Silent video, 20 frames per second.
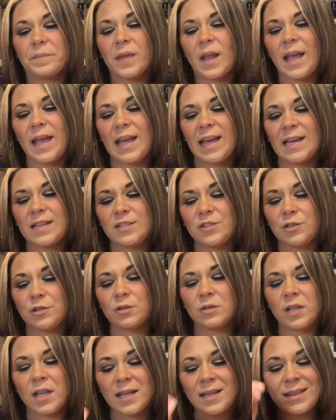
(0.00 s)
And
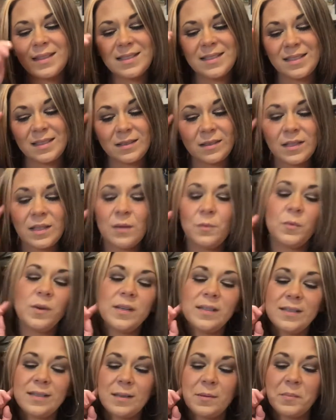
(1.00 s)
you're likely dealing
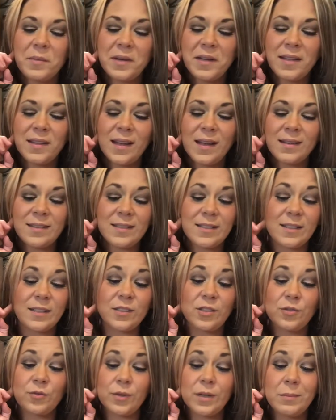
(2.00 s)
with somebody that is
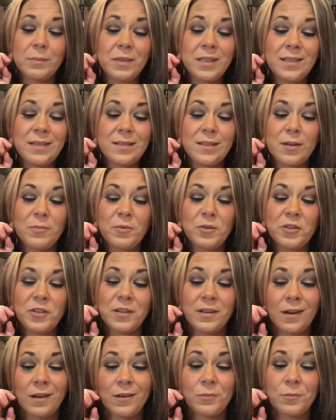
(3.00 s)
extremely stubborn
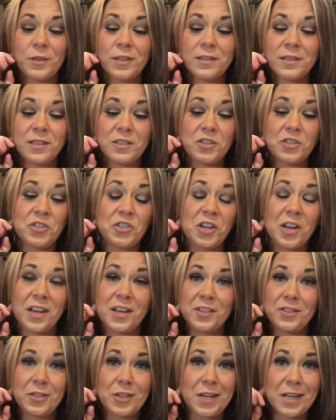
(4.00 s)
and unwilling to
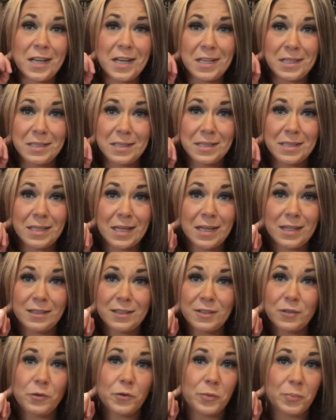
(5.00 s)
change. And I hate to say it,
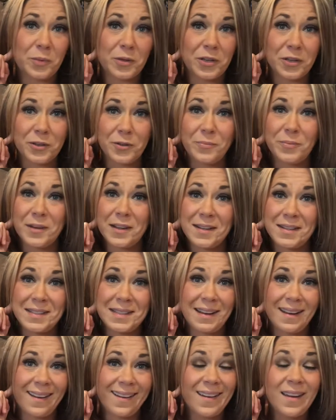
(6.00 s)
Scorpio, but
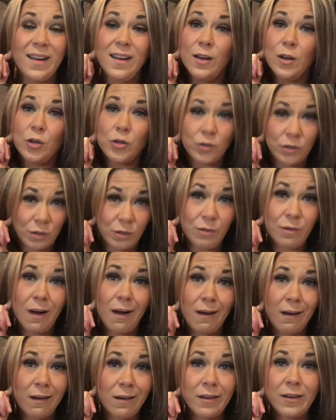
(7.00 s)
uh, you
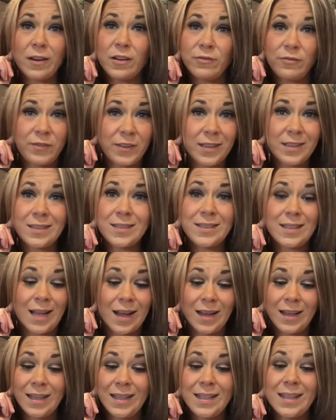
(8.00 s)
are a fixed
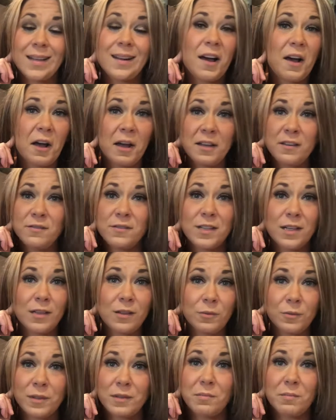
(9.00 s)
sign. And I have
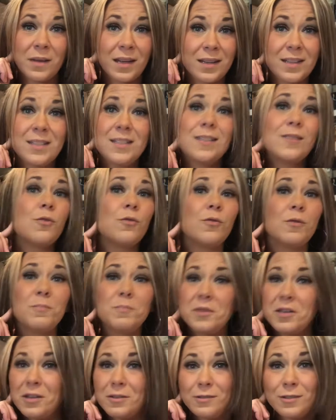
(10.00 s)
dealt with many
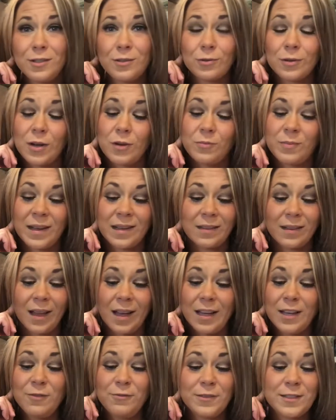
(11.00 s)
Scorpios throughout my
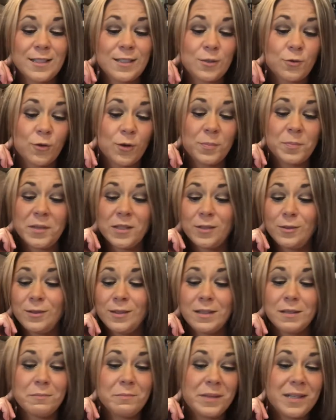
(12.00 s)
life. And Scorpios
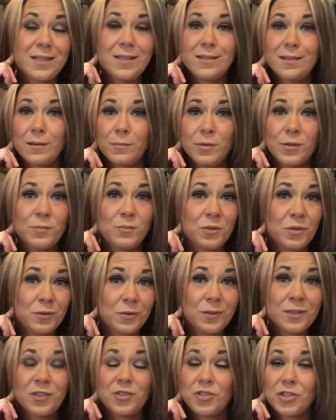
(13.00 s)
can be stubborn
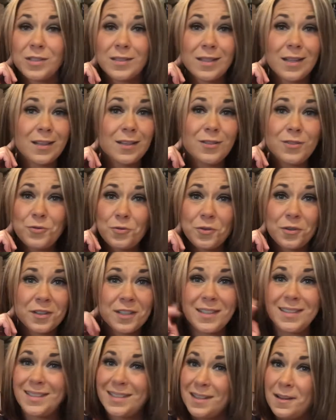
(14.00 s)
mules, just like a Taurus.